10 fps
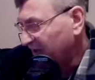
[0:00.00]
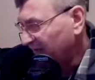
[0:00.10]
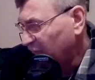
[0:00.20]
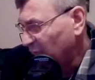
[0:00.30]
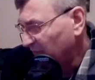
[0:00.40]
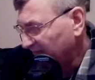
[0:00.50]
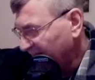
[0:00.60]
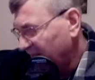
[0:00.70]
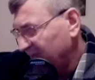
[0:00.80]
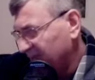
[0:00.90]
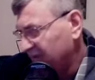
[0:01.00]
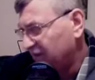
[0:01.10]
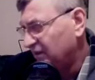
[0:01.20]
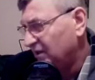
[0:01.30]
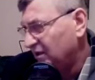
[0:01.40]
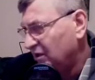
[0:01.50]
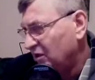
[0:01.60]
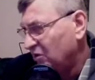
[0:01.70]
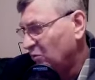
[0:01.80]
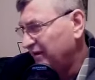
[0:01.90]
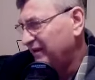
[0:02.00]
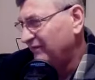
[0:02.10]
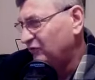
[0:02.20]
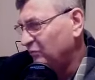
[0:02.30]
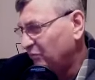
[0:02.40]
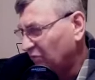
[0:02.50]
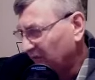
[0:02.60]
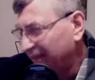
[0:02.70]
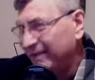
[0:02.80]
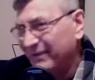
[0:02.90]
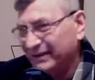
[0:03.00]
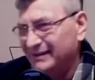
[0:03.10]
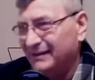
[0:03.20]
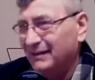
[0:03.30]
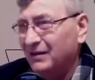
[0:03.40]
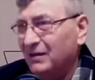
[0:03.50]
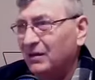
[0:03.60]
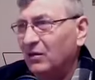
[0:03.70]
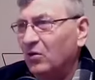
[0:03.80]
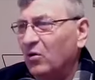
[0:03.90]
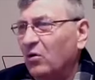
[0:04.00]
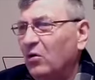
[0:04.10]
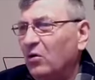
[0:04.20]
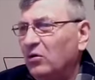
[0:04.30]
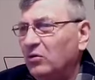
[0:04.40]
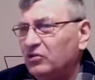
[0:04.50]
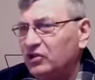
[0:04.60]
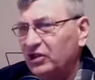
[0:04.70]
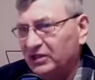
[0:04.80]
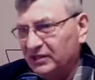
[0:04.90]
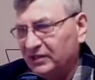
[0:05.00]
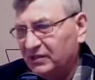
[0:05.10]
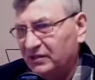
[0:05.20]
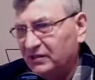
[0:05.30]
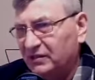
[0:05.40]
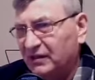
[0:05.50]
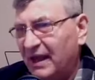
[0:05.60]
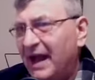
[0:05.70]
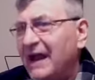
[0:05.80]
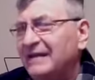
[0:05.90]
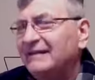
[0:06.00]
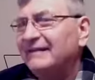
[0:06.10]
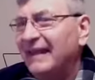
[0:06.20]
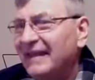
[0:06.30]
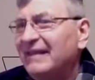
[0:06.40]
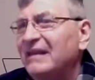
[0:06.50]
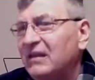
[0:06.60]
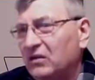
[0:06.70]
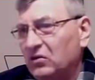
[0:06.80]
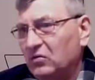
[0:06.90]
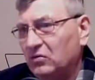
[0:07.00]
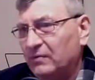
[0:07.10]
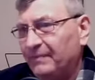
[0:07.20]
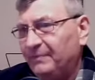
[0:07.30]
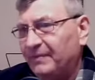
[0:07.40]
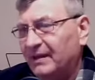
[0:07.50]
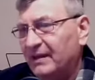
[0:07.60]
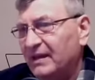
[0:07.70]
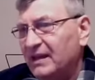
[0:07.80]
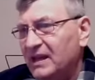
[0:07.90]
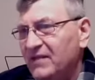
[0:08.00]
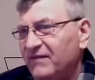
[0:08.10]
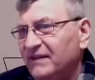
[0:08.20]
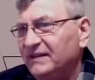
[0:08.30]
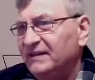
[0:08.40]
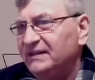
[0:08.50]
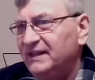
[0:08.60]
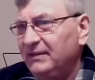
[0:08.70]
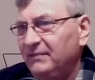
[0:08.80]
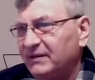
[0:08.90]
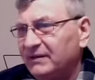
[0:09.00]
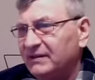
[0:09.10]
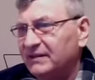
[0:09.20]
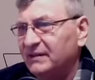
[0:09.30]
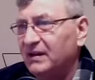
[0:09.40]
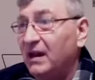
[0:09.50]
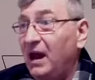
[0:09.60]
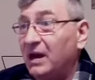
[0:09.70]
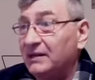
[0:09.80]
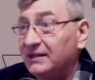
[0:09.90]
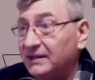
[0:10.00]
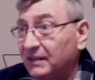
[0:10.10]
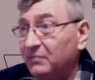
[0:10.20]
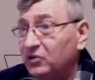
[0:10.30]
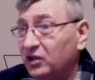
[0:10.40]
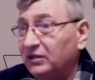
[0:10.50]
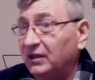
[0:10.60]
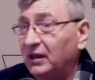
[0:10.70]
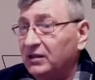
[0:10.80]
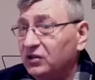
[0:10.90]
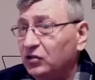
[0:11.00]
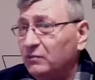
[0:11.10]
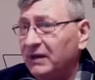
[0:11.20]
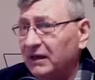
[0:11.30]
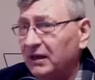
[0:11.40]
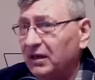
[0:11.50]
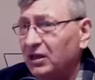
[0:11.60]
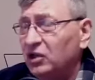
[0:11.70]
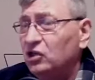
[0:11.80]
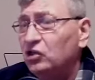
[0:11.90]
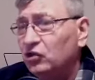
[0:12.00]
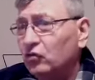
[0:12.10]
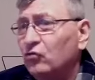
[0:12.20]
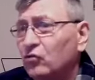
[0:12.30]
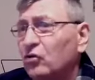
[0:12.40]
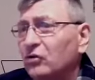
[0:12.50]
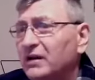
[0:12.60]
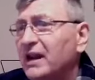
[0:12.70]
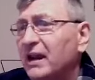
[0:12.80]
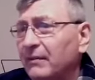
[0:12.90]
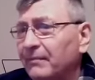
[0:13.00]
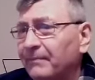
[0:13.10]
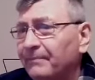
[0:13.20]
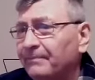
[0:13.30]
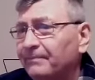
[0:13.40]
we have to believe it, we have to proclaim it. Oh, Lord Jesus, I thank you. Even the demons are subject unto me through your name.